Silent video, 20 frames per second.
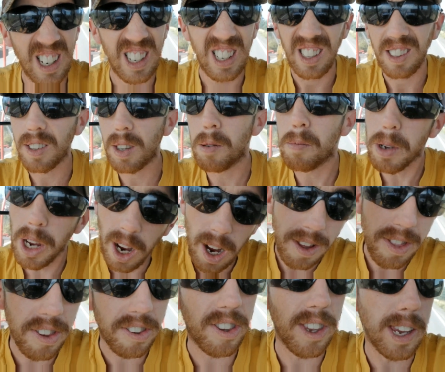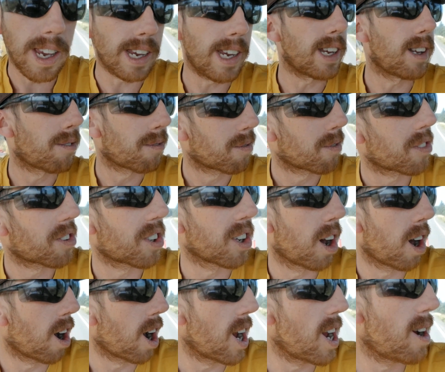It's in behind the seat. So
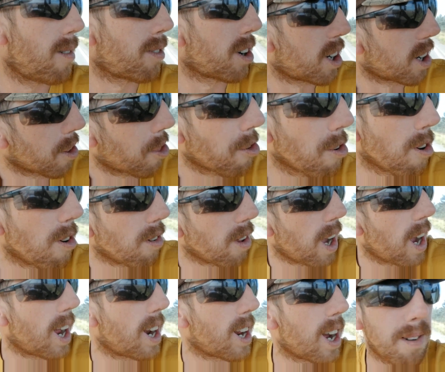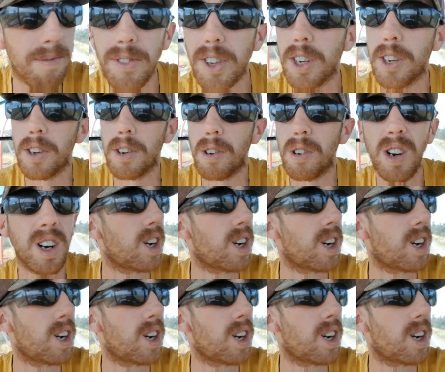I am going to throw that up too.